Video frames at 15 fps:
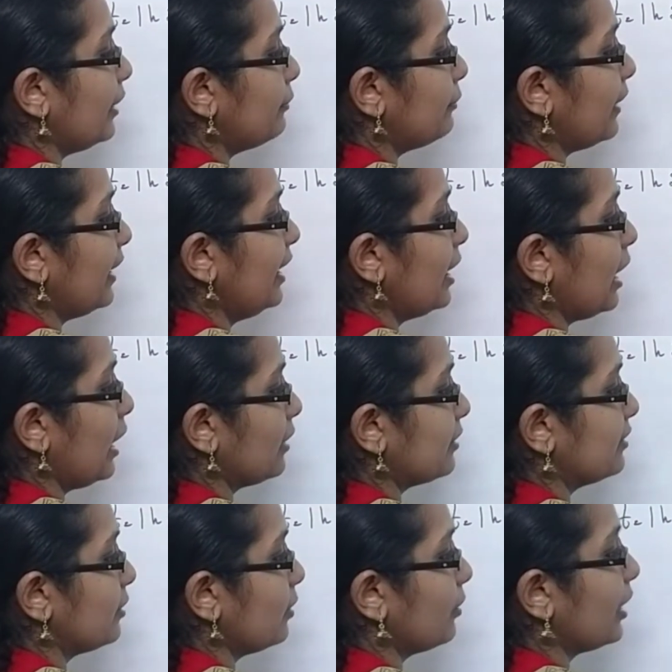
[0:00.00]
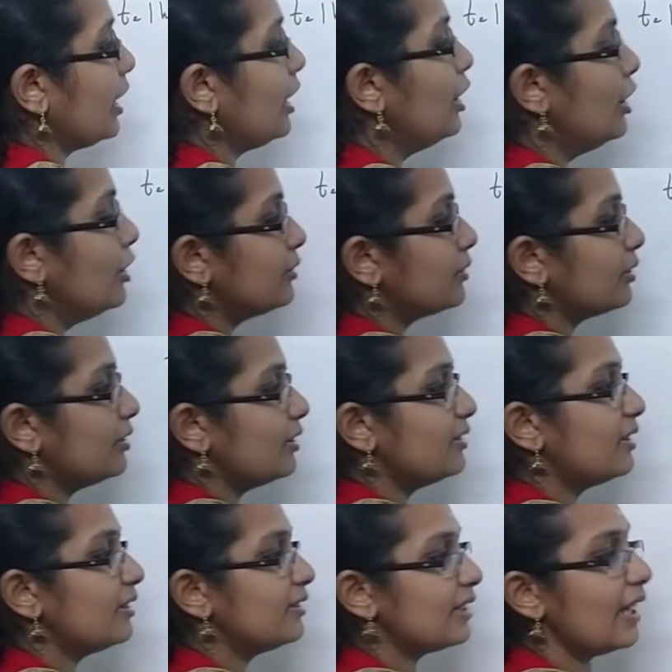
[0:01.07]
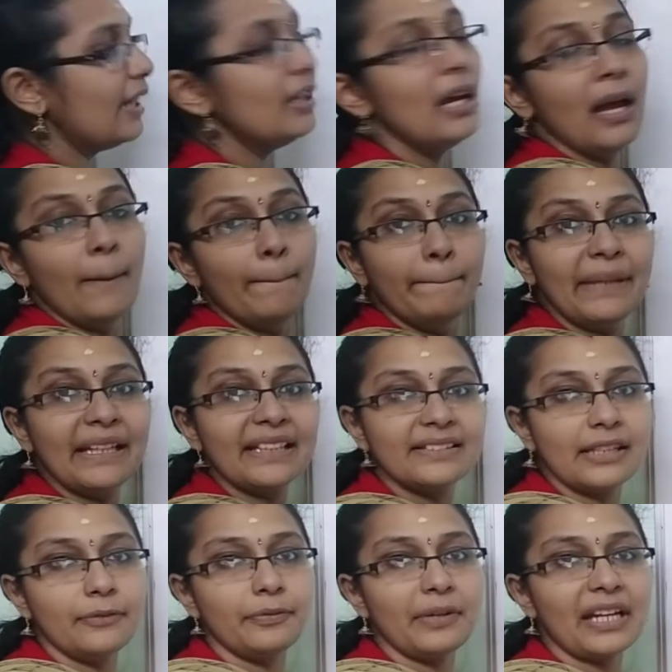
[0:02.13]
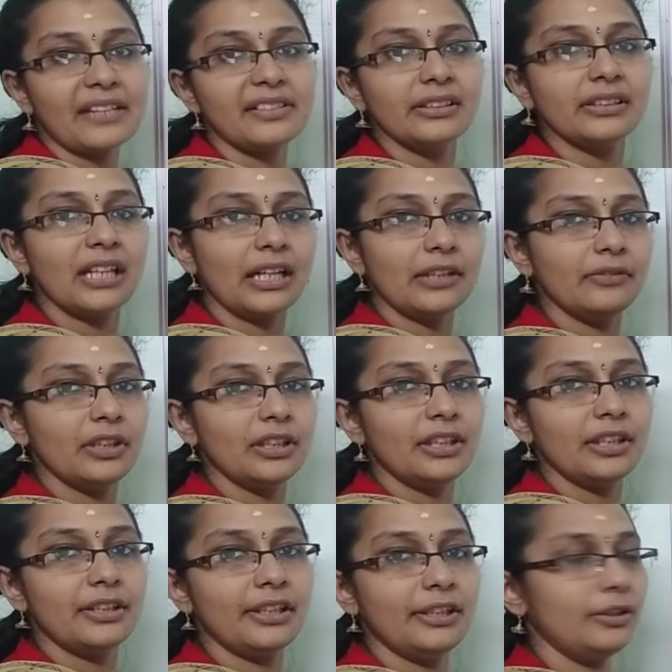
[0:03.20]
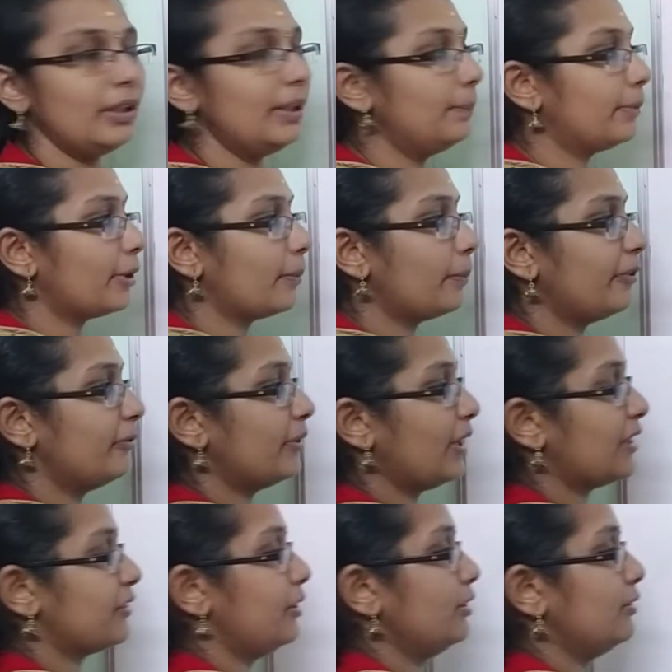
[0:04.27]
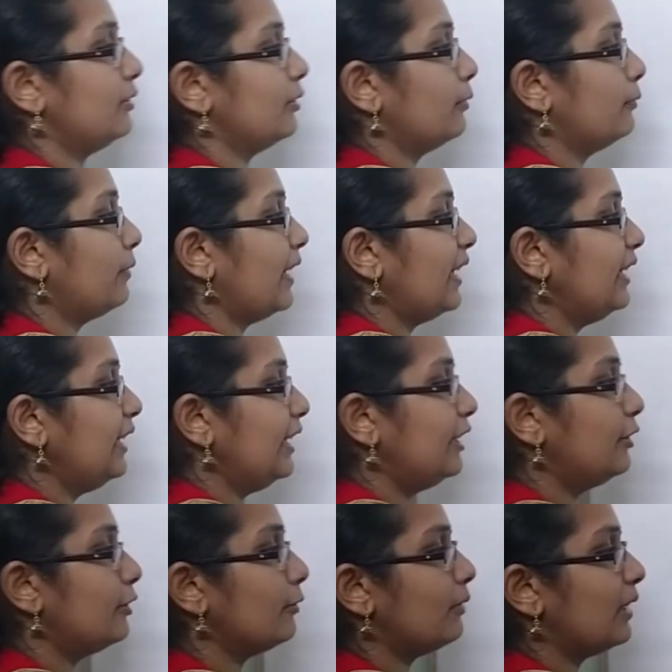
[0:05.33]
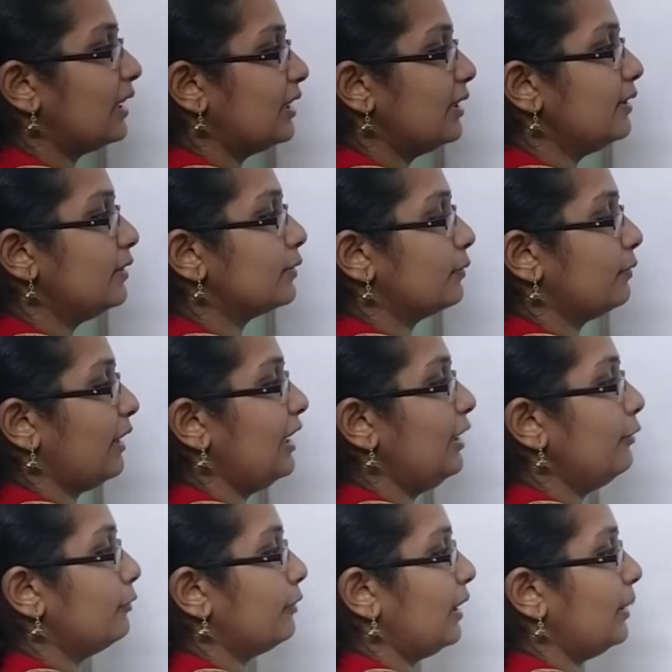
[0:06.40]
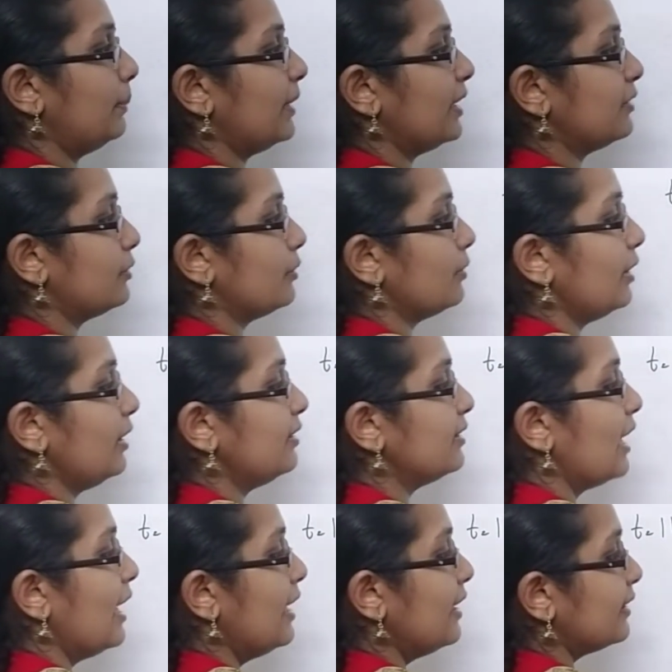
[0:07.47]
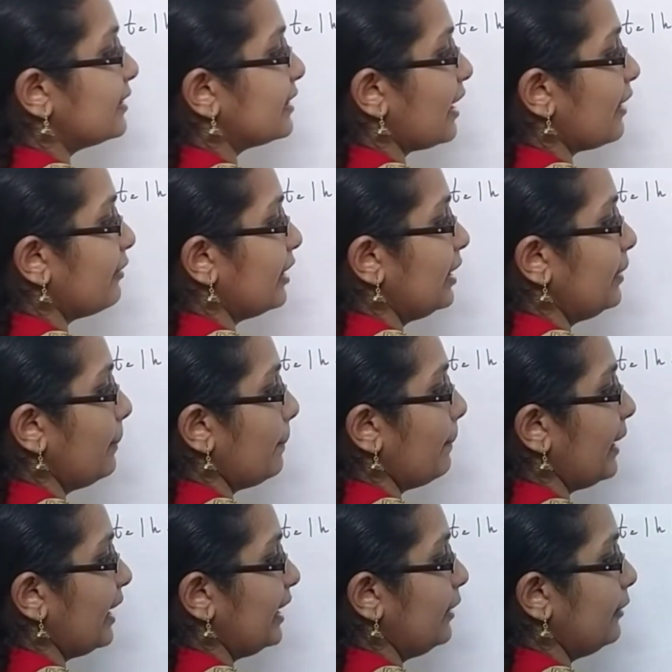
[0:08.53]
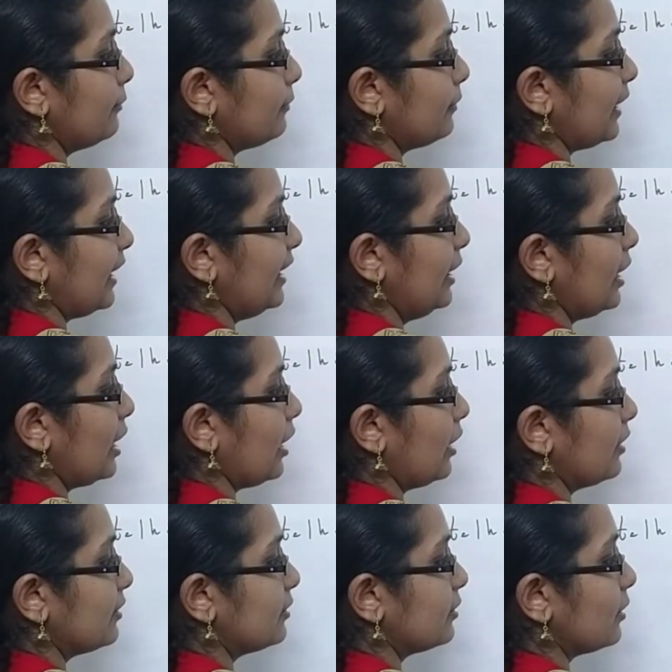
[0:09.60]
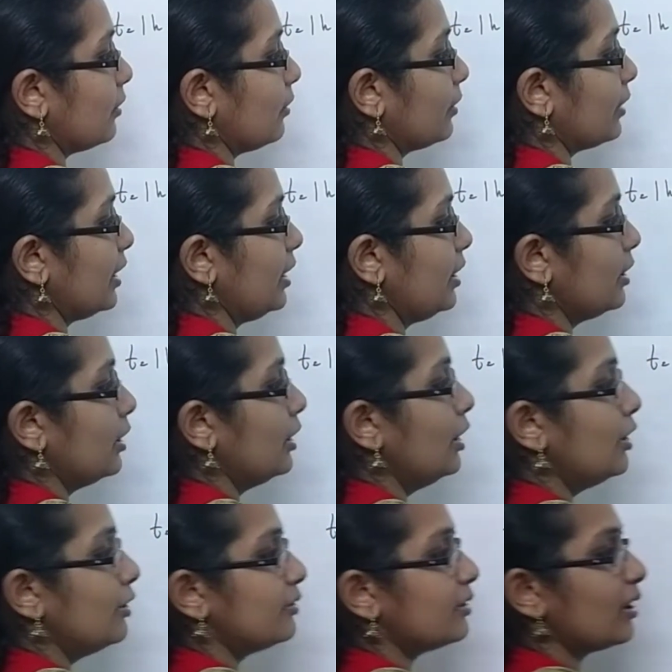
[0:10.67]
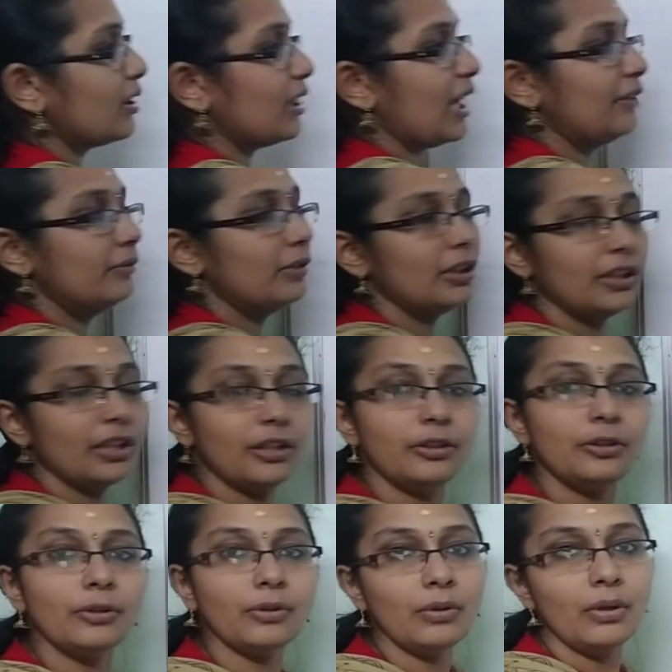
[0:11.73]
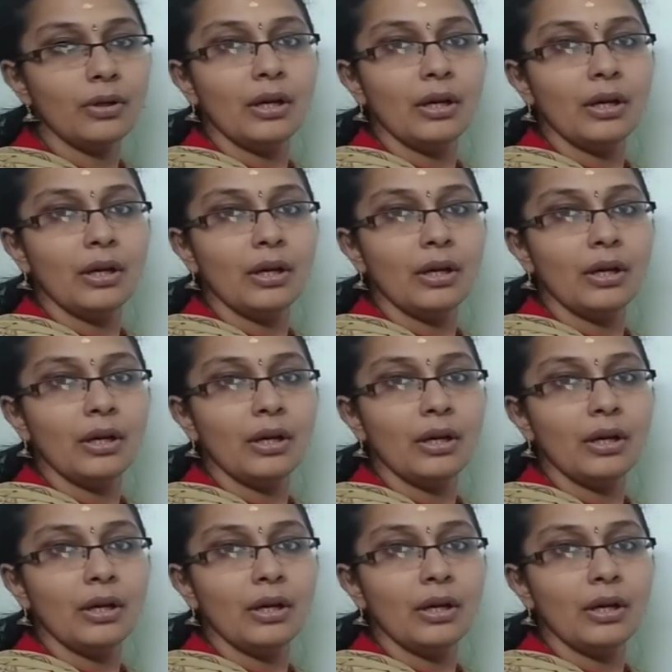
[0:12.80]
by 5 hours. Okay. So this is a mixed fraction. Convert it into improper fraction. So 5 into 1 is 5. 5 plus 2 is 7 by 5 hours. Okay. So converted to